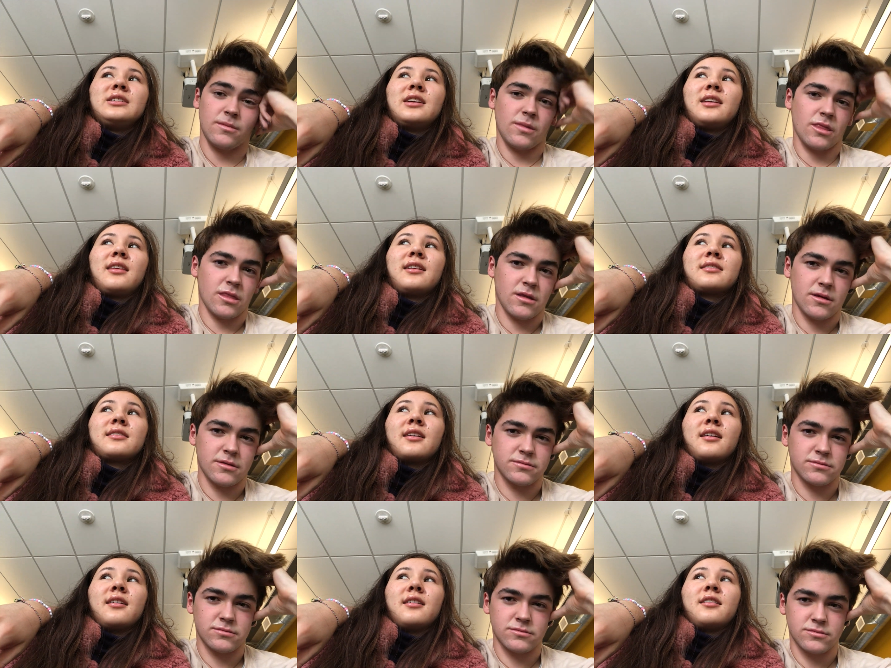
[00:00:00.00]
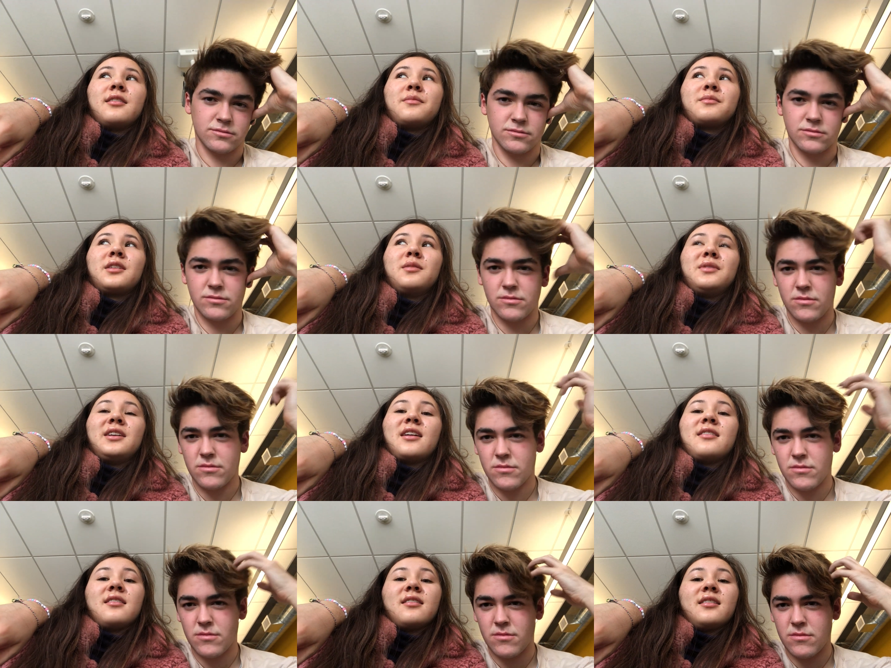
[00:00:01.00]
Speaker 1: say things that um, can be
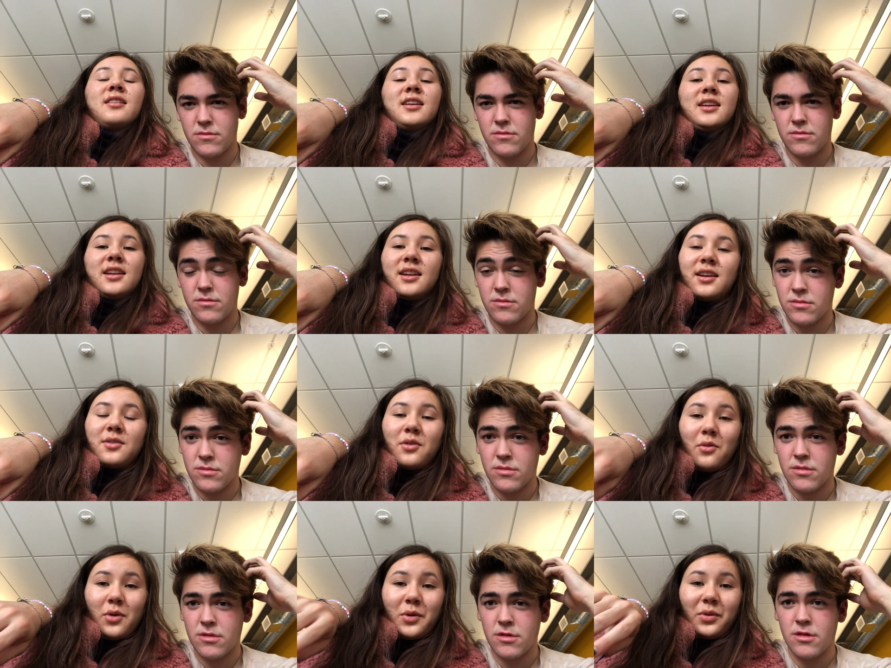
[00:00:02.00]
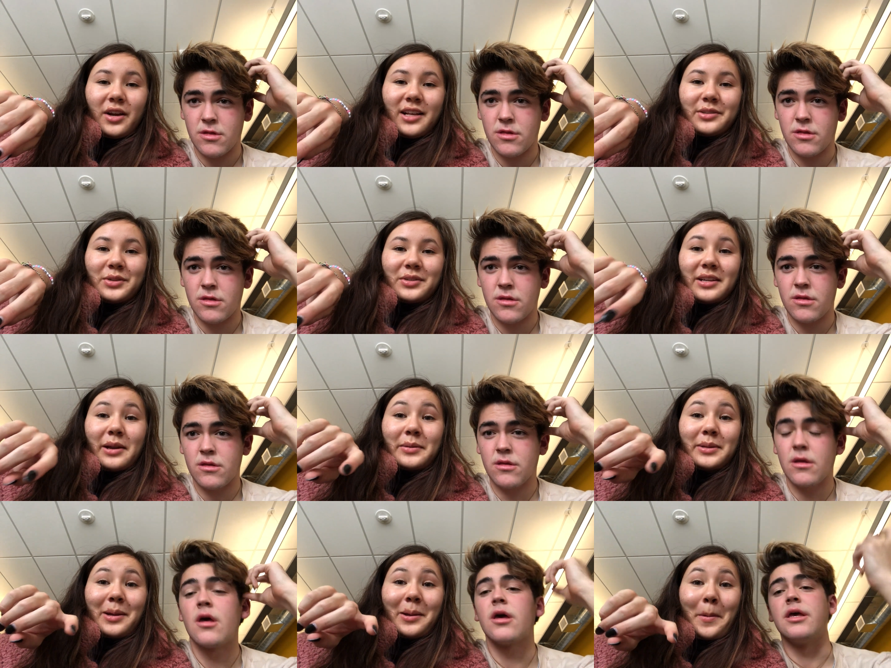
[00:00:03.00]
ended in one-word answers, and I
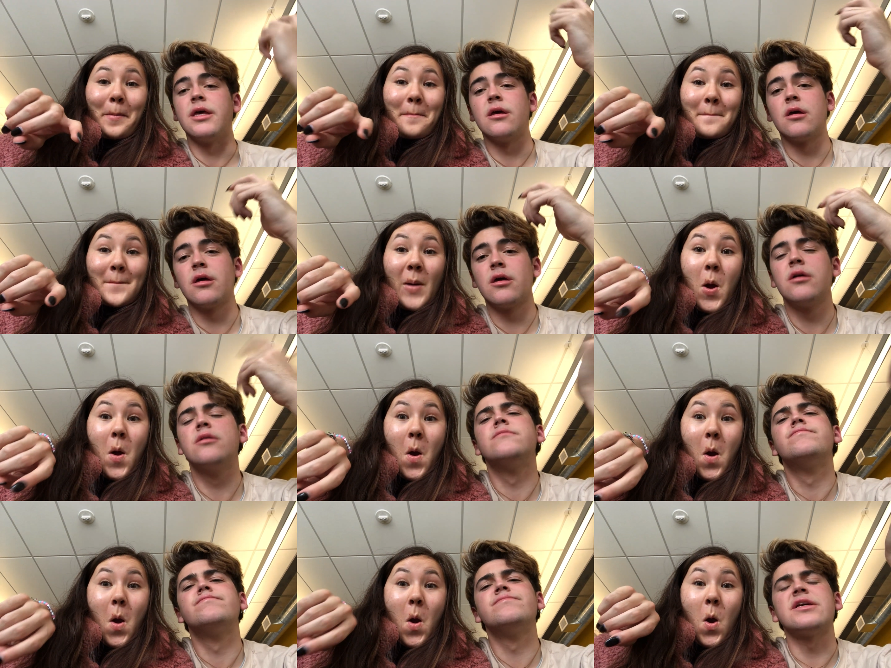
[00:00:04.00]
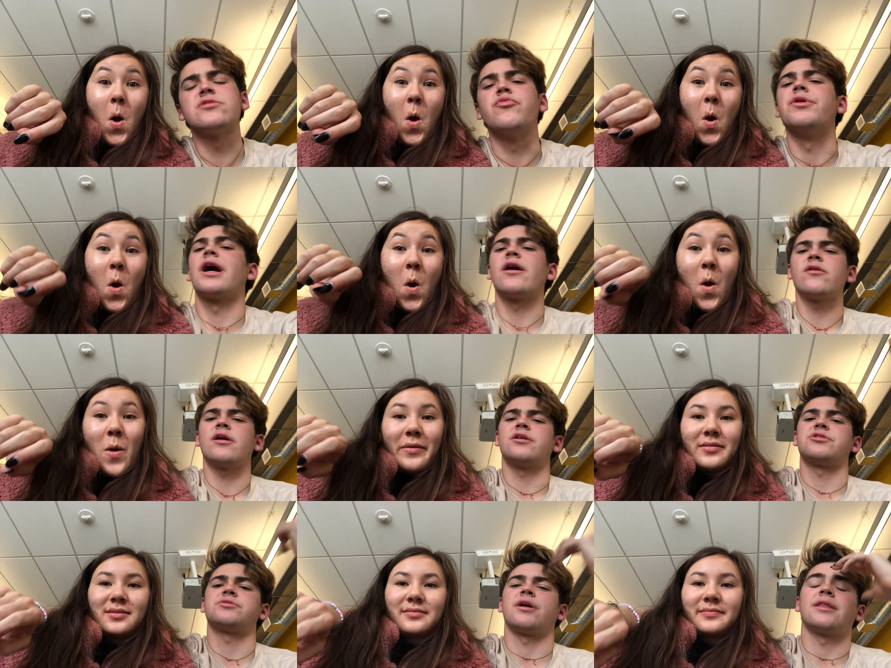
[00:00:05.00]
was like,
Speaker 2: that's weird. I don't
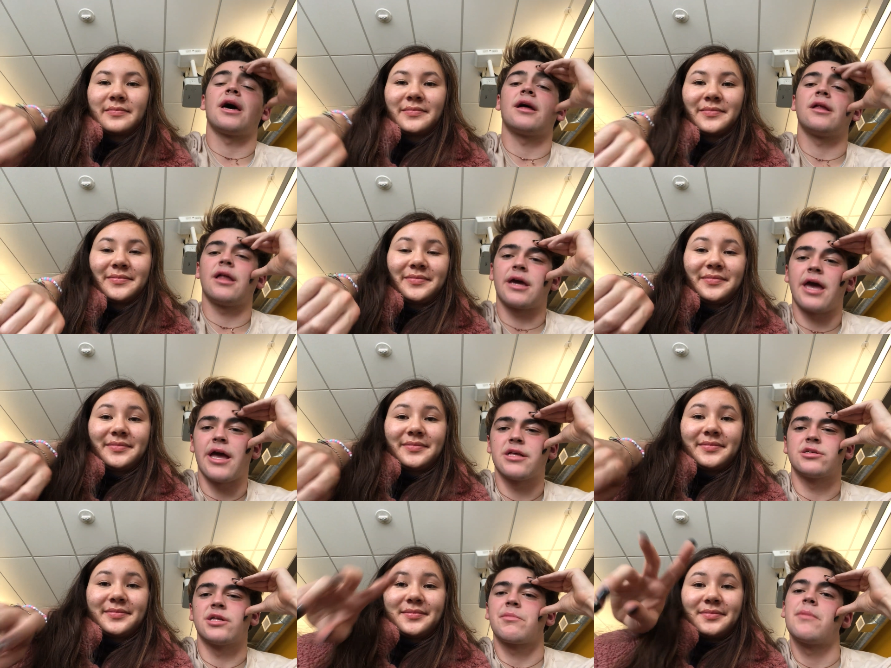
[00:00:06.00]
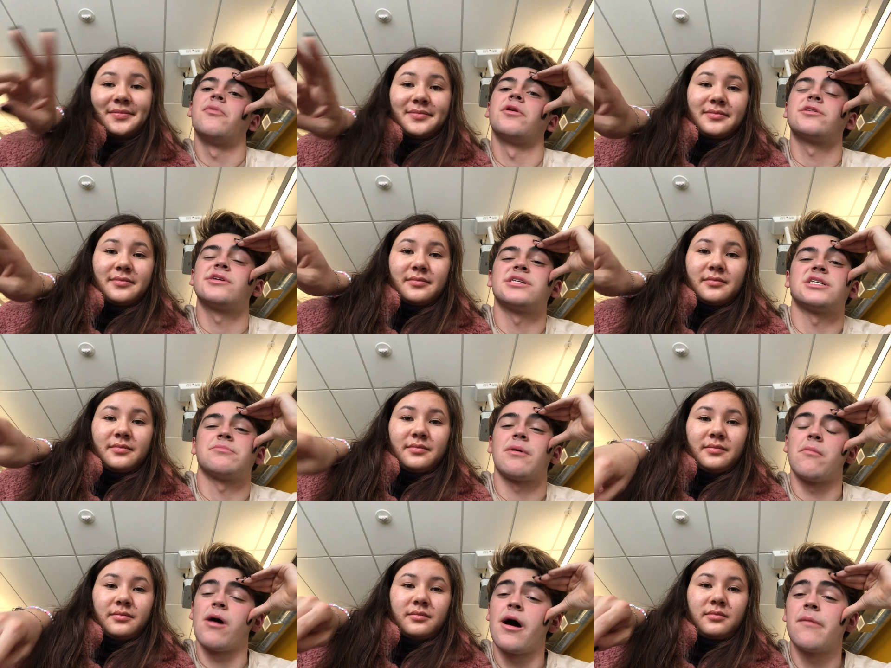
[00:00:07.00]
understand that like answer. Like my brother does it to
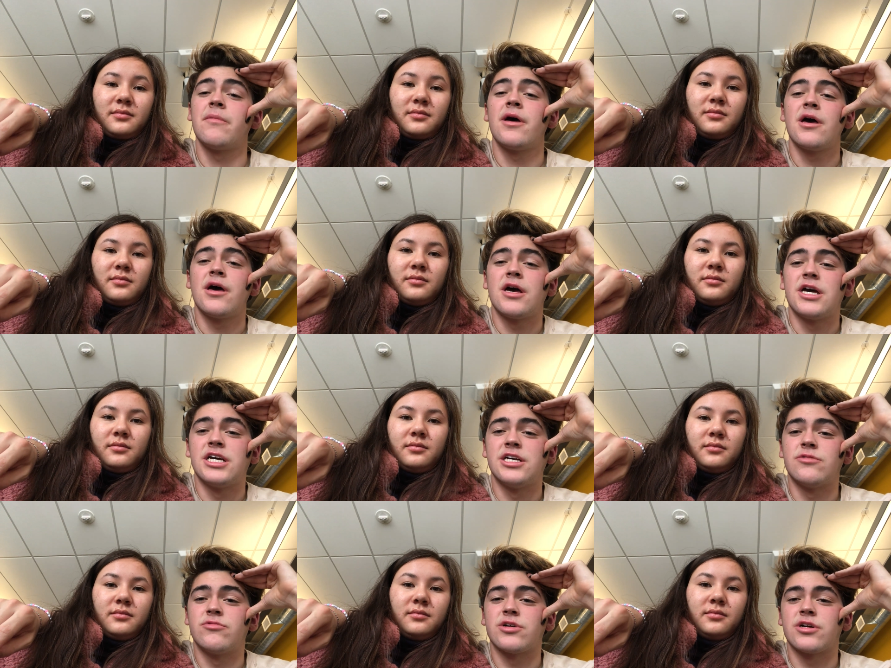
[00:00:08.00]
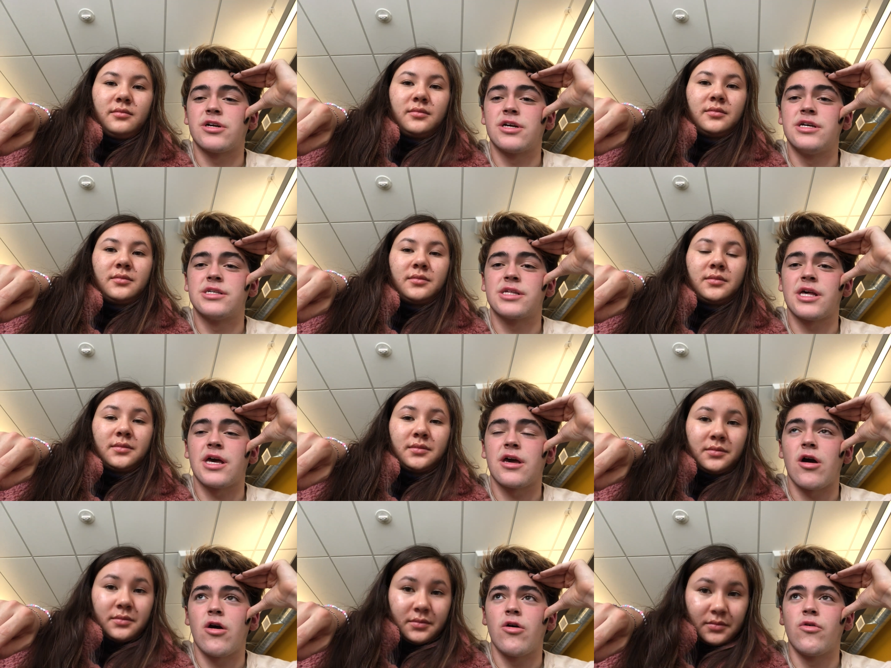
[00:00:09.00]
my mom, where he's
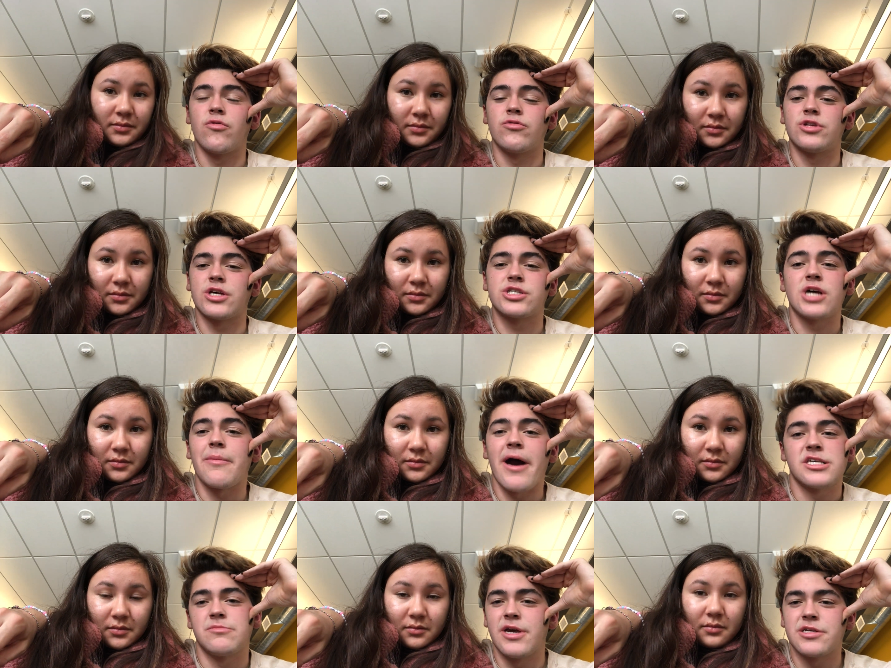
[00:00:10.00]
like, "Oh, like stop asking